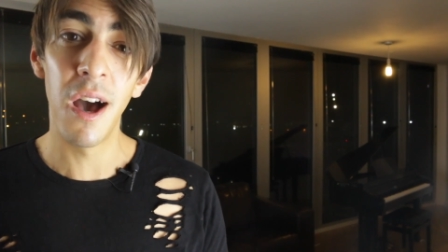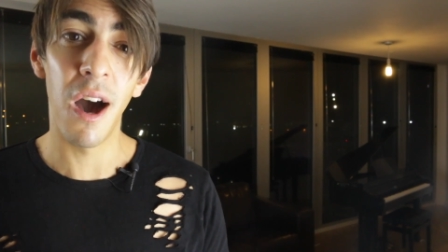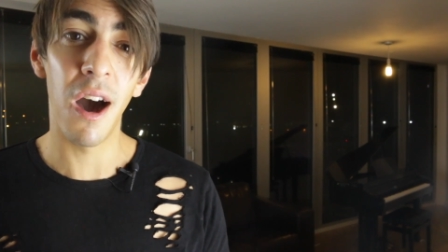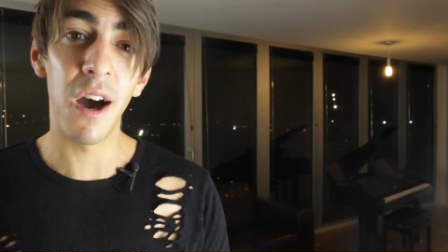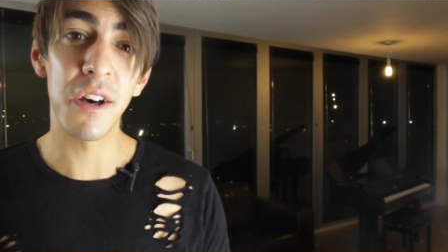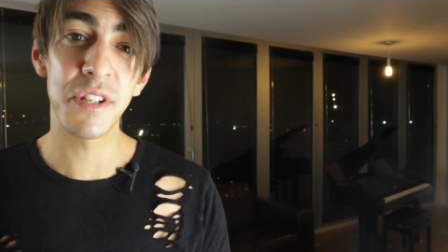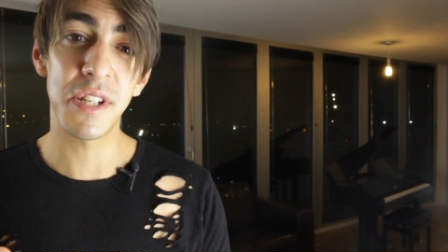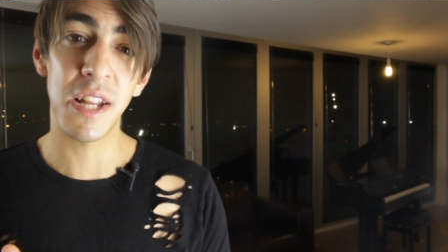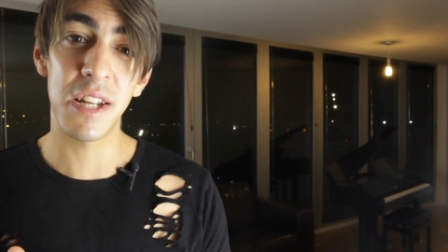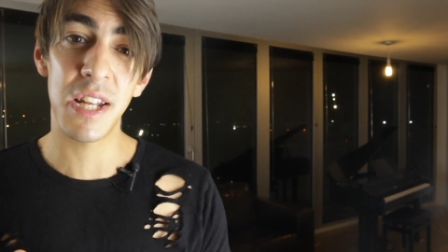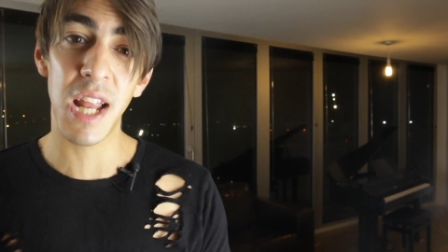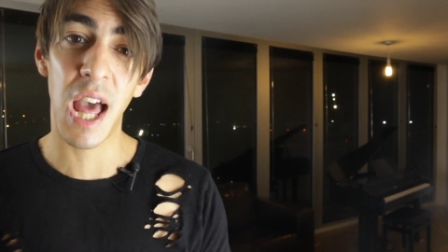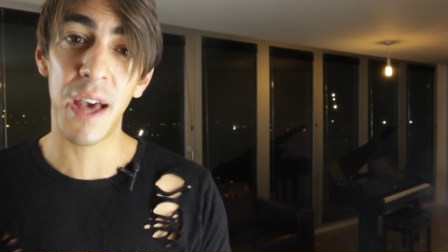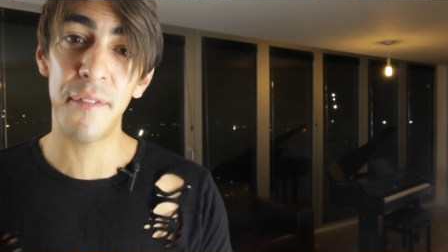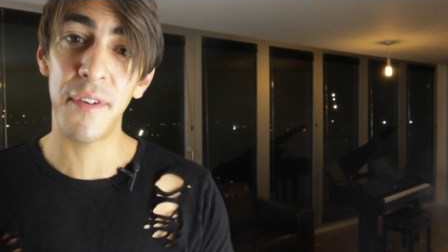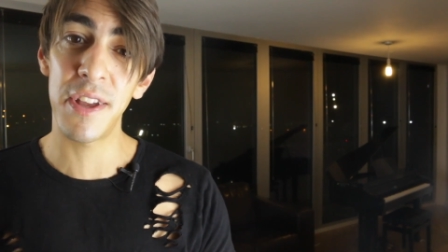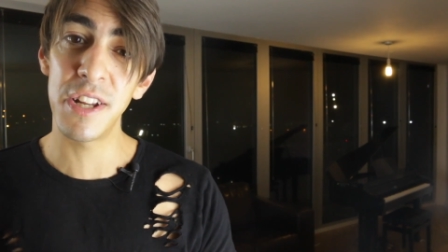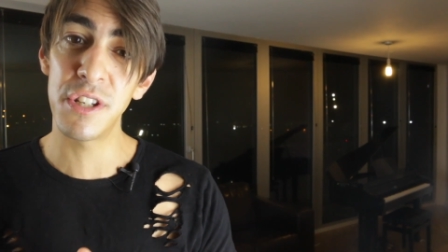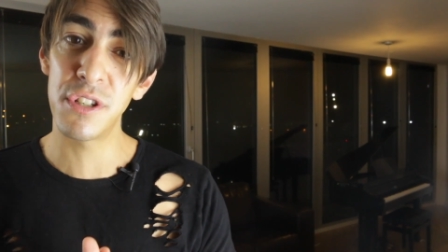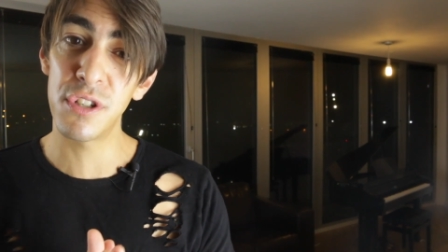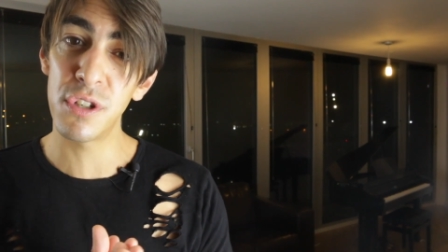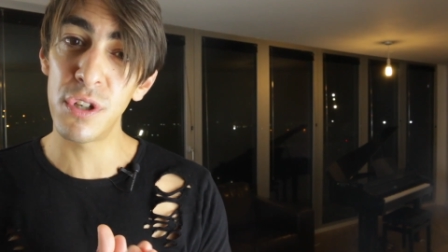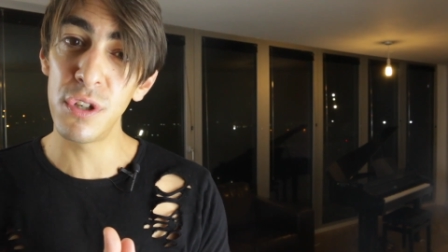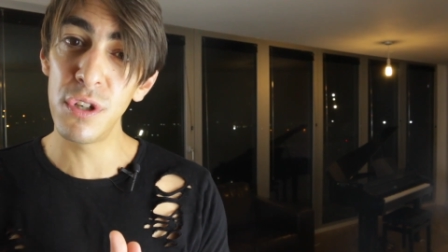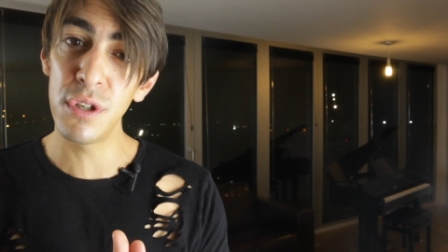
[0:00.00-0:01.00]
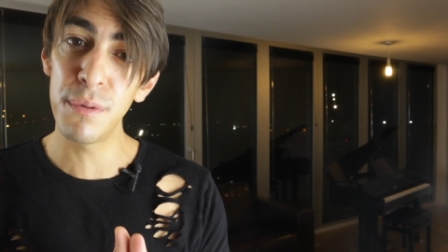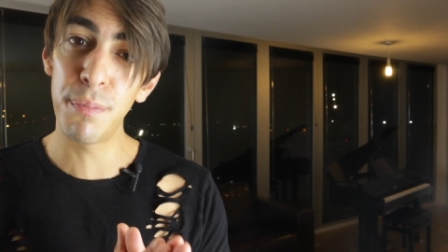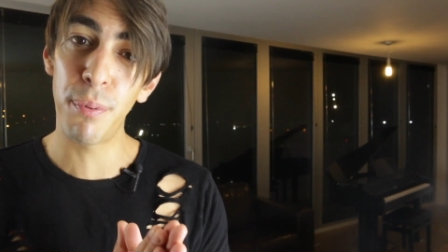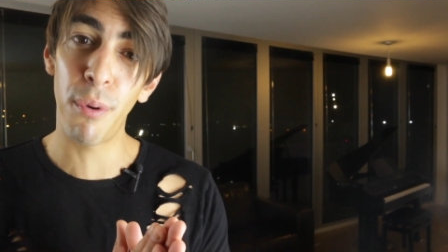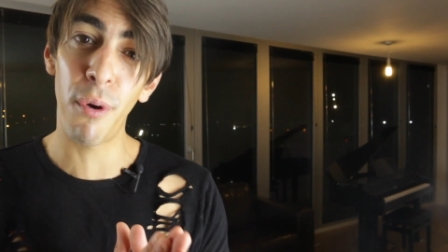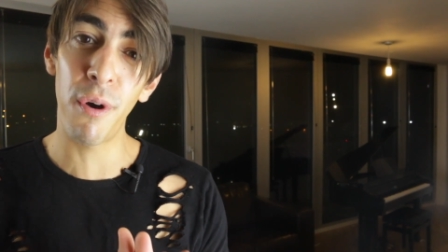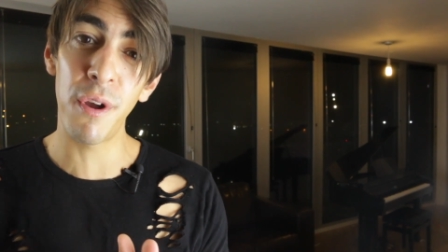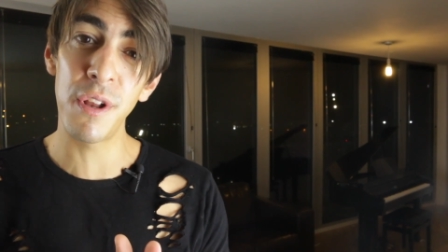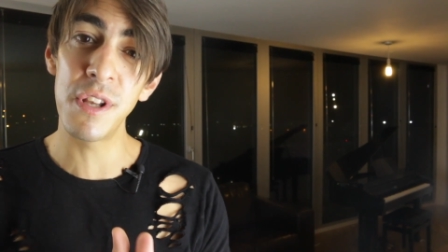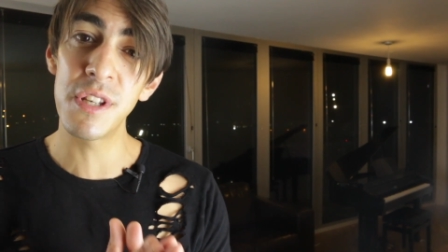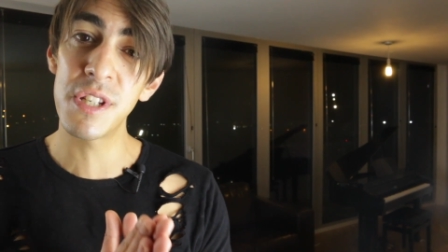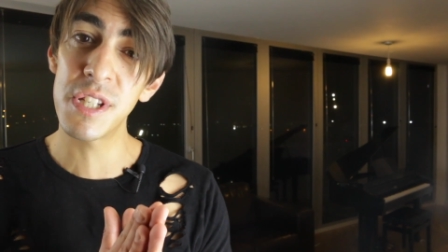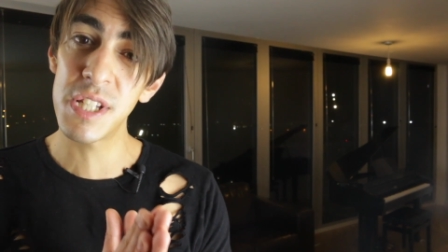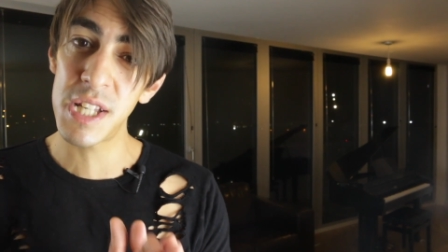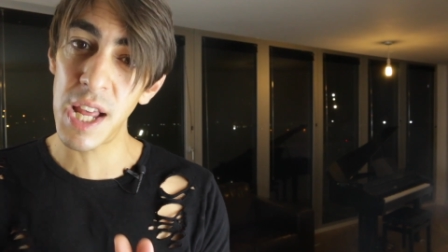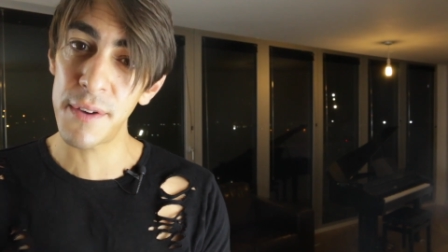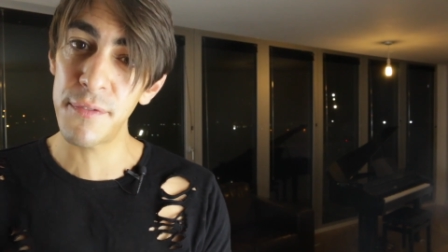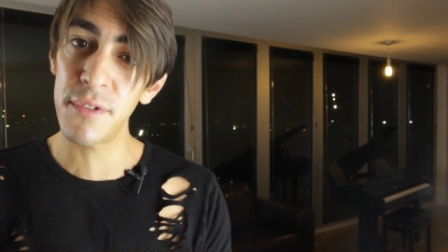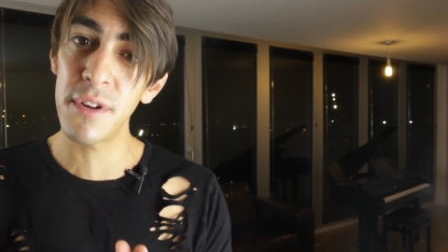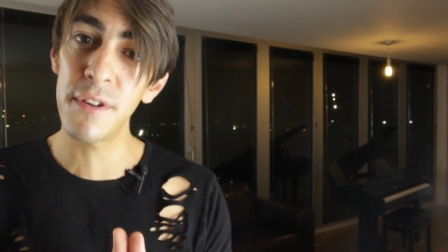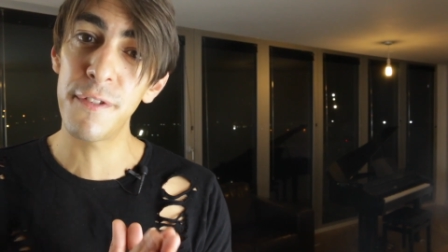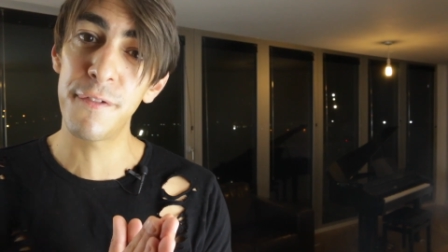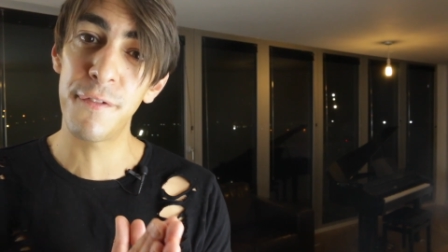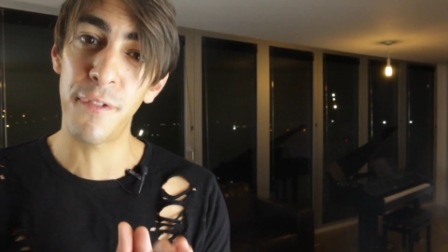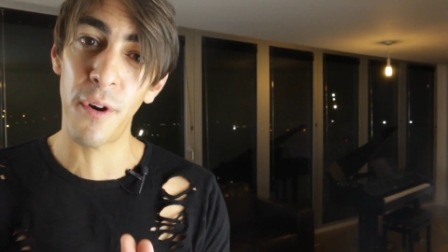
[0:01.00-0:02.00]
are said to have a
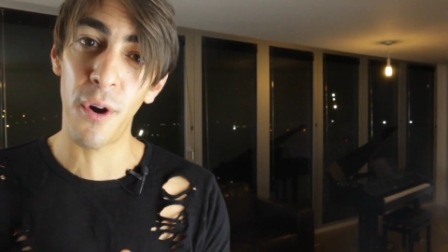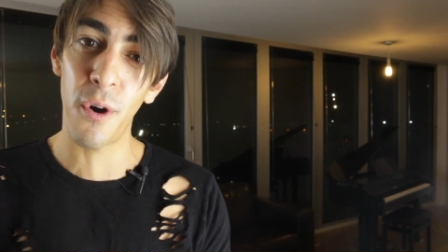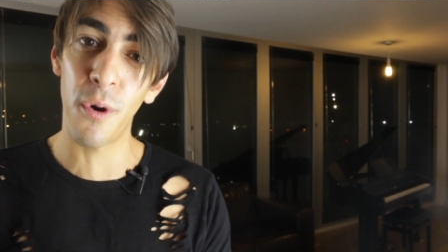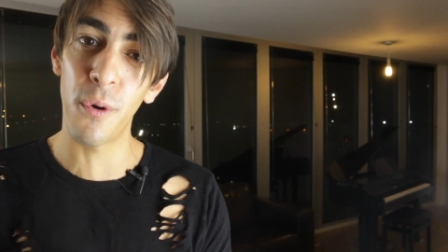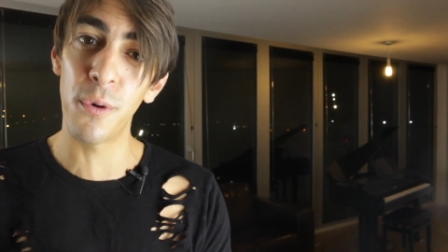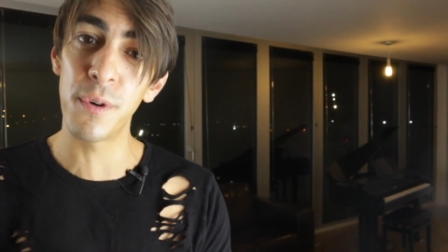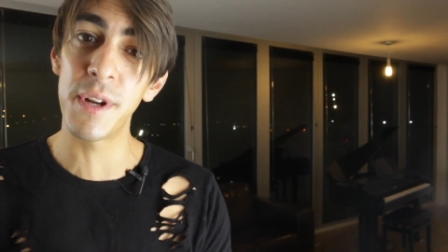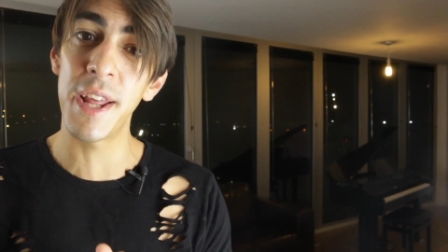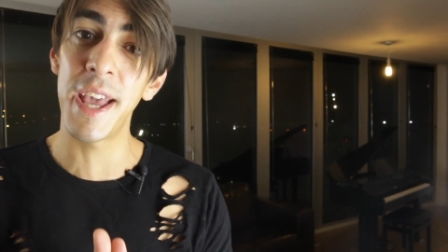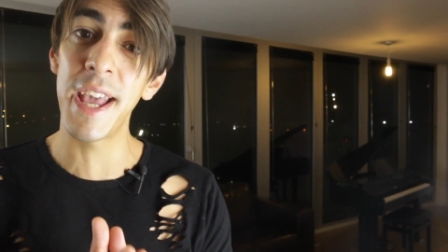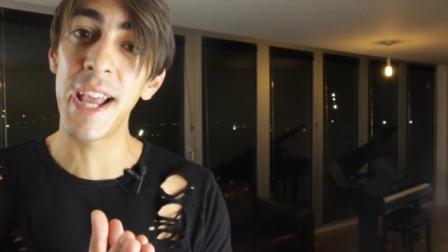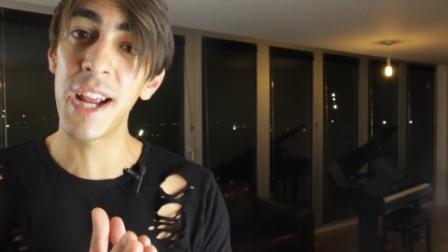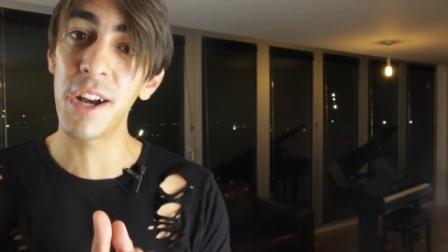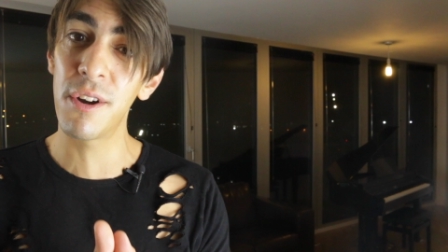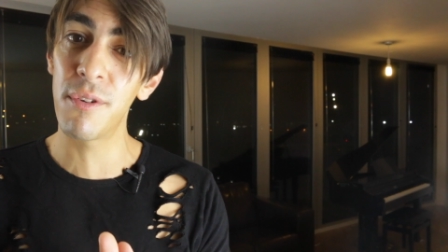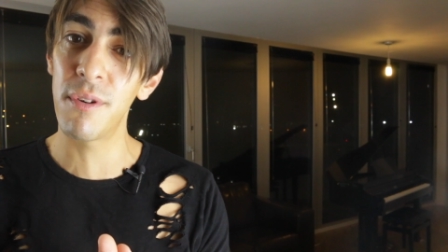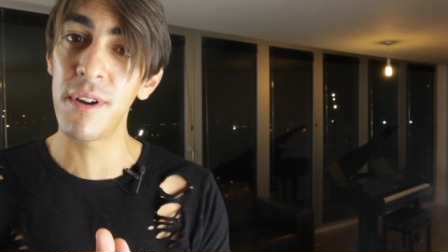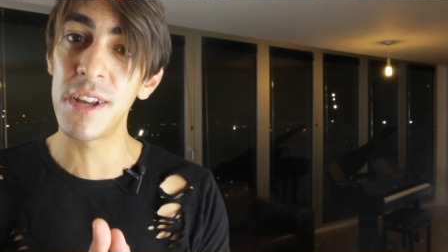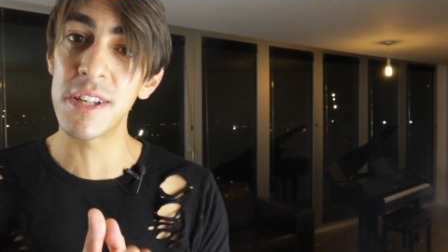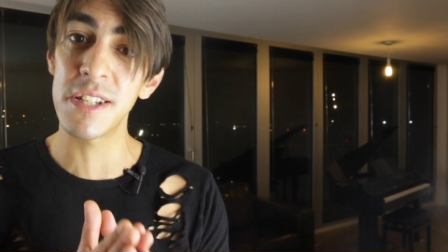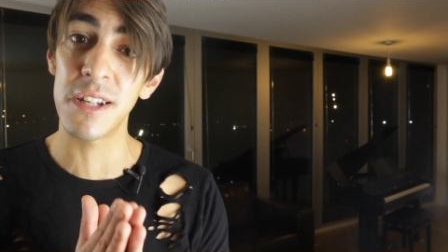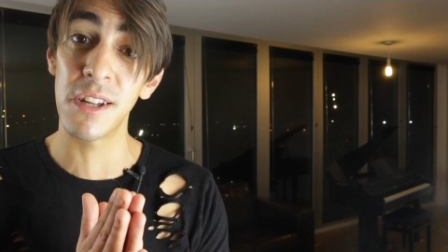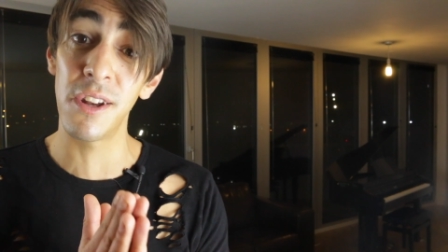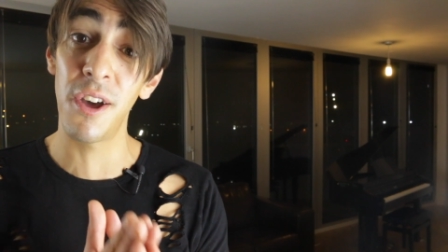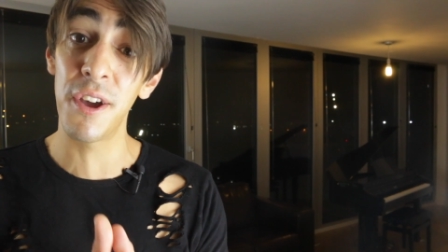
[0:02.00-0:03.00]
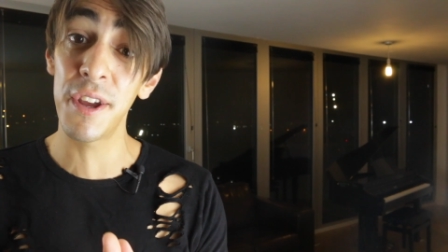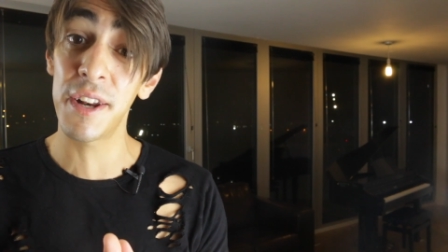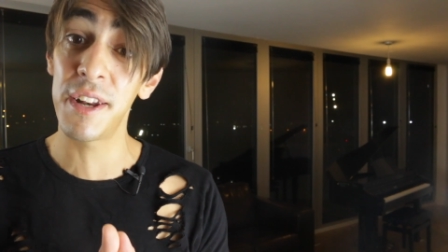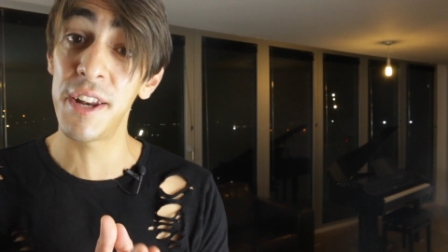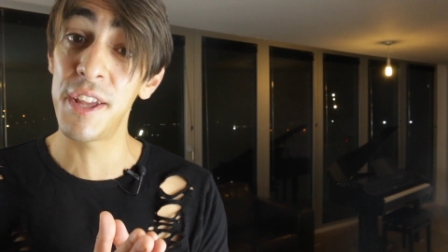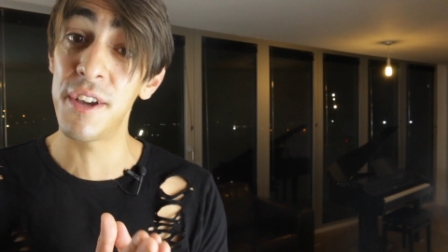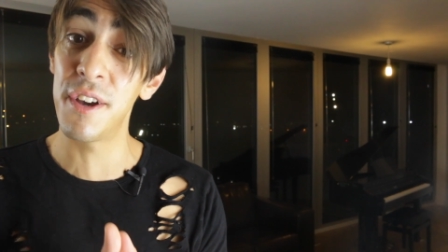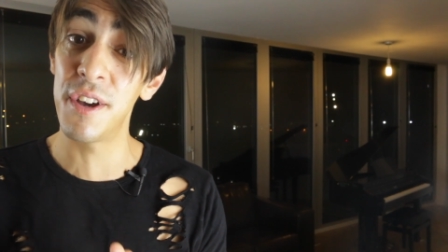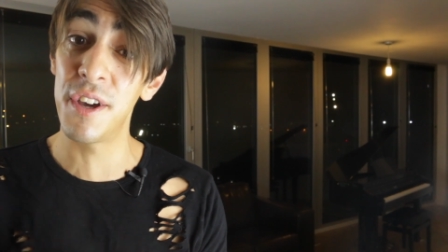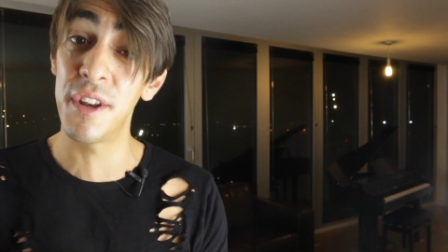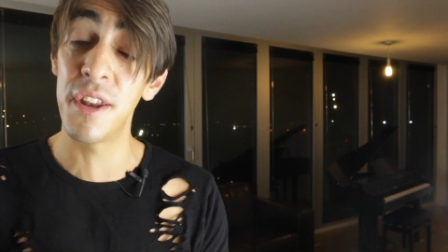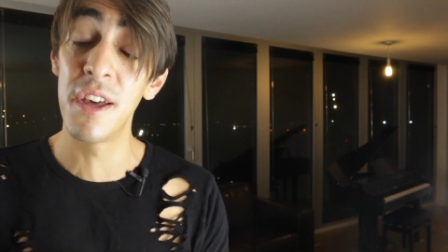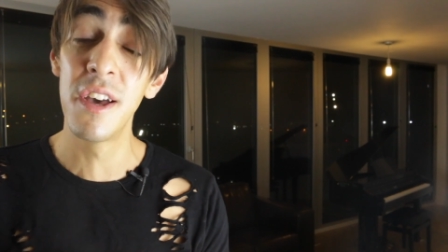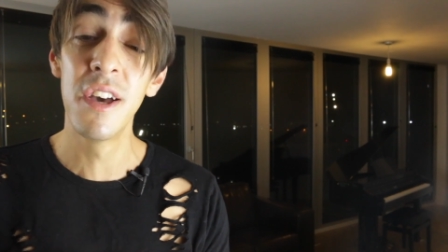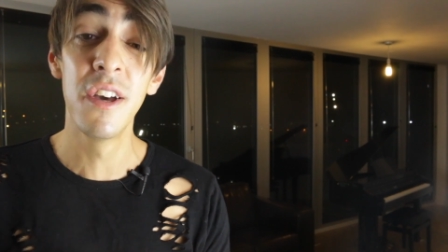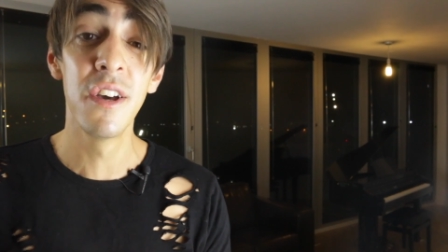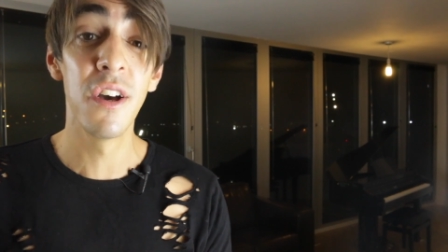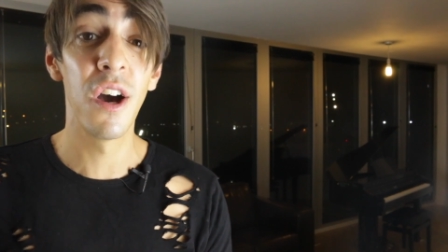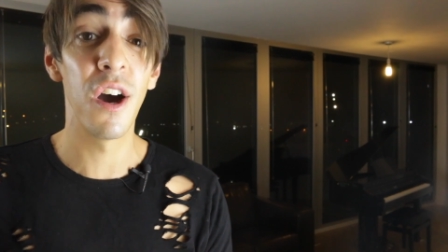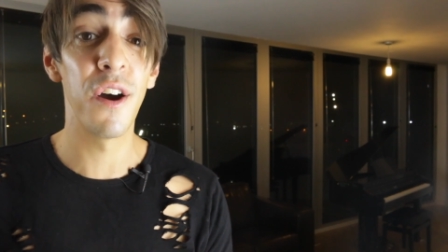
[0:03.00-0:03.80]
2.7 fold increased likelihood